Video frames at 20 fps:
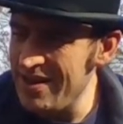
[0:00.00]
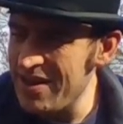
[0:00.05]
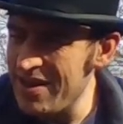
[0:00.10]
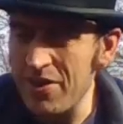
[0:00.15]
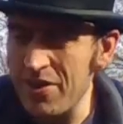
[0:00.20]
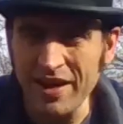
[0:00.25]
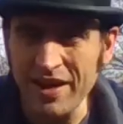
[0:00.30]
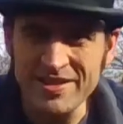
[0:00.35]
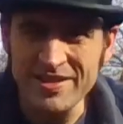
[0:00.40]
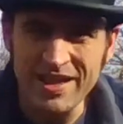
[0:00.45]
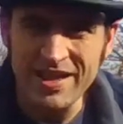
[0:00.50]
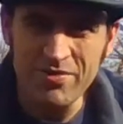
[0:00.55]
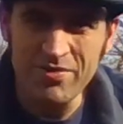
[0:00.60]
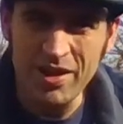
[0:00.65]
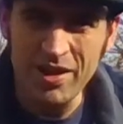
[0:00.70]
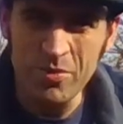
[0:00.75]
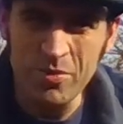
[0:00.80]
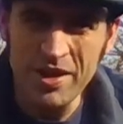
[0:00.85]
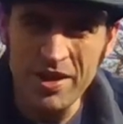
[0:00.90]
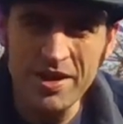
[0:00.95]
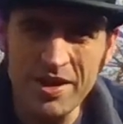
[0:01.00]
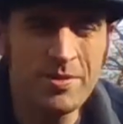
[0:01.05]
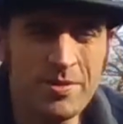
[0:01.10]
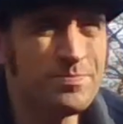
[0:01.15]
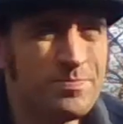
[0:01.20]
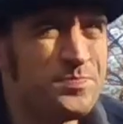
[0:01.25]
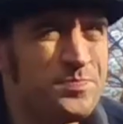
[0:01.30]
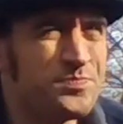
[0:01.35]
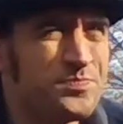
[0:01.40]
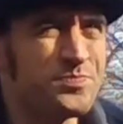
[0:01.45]
Thanksgiving week,
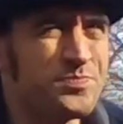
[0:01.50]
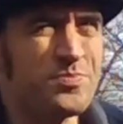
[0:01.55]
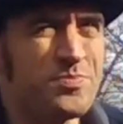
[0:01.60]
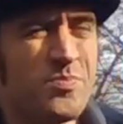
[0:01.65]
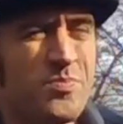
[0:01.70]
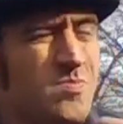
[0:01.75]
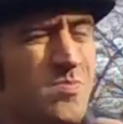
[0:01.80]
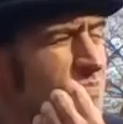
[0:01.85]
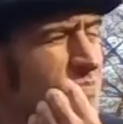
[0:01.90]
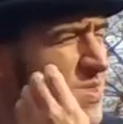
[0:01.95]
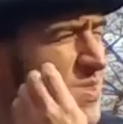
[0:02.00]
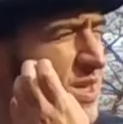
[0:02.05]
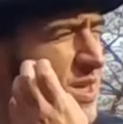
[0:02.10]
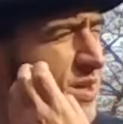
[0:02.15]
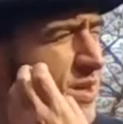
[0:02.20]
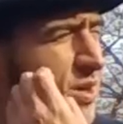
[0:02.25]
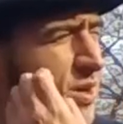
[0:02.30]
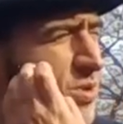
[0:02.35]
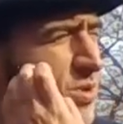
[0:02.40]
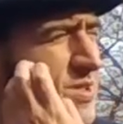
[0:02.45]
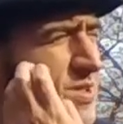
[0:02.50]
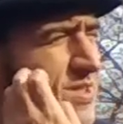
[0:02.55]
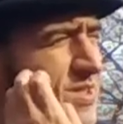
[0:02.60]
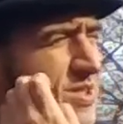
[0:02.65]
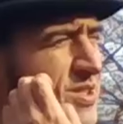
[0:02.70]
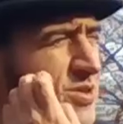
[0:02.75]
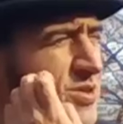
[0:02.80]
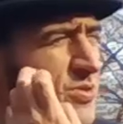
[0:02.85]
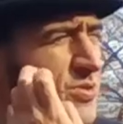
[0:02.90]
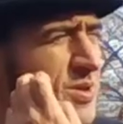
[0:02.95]
I wanted
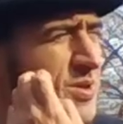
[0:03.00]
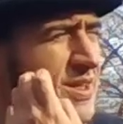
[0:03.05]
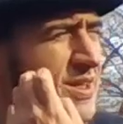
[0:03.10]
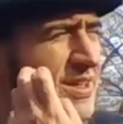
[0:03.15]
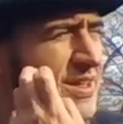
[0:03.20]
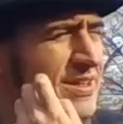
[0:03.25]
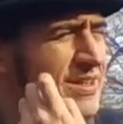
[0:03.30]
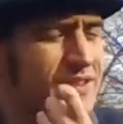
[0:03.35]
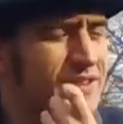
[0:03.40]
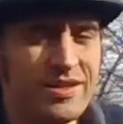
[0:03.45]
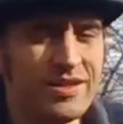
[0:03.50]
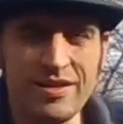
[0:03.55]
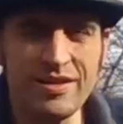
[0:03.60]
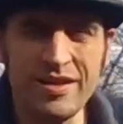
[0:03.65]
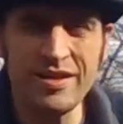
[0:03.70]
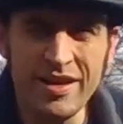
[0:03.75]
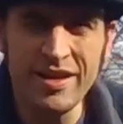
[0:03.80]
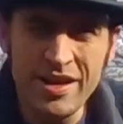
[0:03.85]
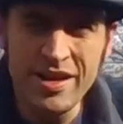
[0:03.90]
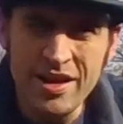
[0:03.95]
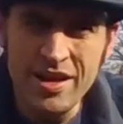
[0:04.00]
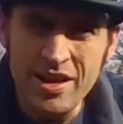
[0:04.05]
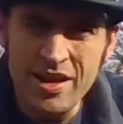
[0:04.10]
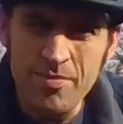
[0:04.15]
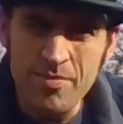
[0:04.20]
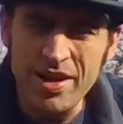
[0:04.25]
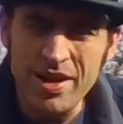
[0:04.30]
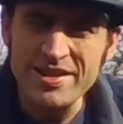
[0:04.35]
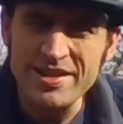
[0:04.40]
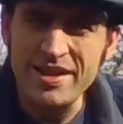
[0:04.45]
to
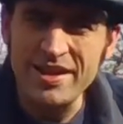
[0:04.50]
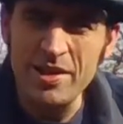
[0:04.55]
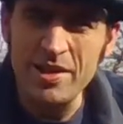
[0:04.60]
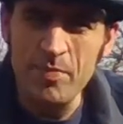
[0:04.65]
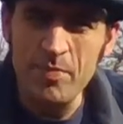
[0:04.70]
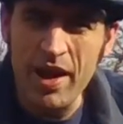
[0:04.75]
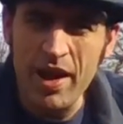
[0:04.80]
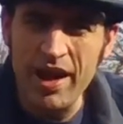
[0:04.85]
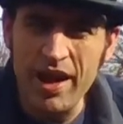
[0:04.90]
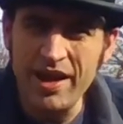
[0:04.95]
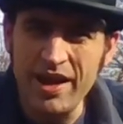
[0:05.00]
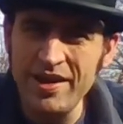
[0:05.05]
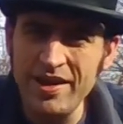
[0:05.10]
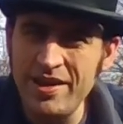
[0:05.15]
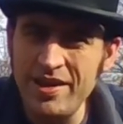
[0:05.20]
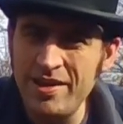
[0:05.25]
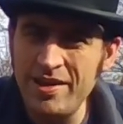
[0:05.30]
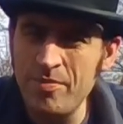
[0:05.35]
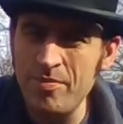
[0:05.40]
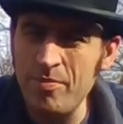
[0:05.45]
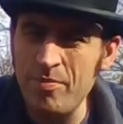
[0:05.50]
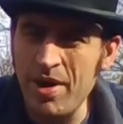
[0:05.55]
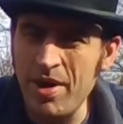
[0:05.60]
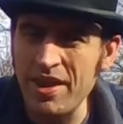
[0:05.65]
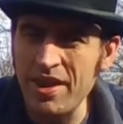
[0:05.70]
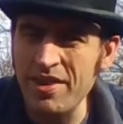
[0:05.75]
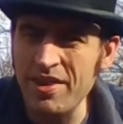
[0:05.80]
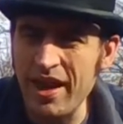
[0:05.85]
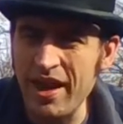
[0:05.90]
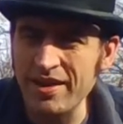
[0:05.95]
basically pay my
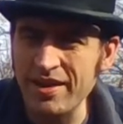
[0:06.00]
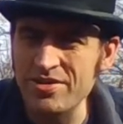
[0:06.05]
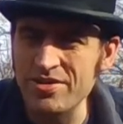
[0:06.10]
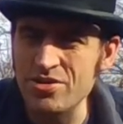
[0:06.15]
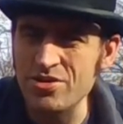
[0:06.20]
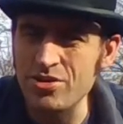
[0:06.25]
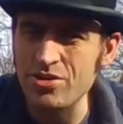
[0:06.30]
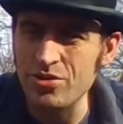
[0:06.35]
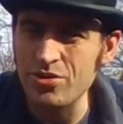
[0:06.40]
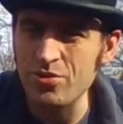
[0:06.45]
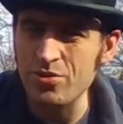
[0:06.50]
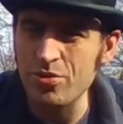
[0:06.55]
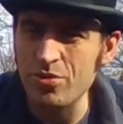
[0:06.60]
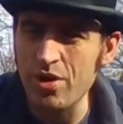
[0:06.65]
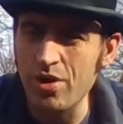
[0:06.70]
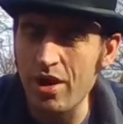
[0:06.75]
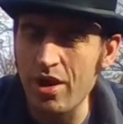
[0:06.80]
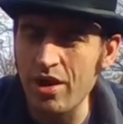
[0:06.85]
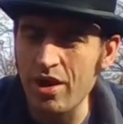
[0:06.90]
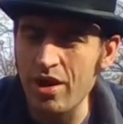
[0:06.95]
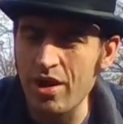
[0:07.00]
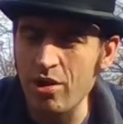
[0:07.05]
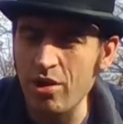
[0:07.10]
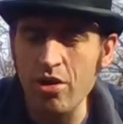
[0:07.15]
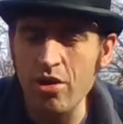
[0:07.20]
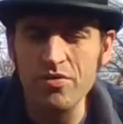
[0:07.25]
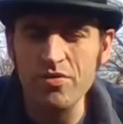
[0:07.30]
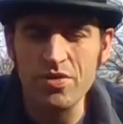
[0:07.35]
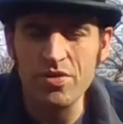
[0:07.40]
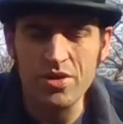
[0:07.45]
thanks to a
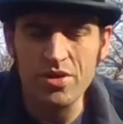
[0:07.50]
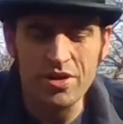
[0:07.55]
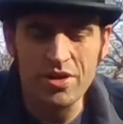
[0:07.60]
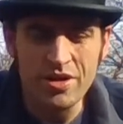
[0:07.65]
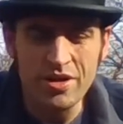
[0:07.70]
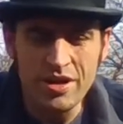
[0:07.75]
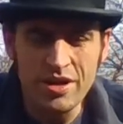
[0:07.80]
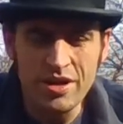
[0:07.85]
lot of the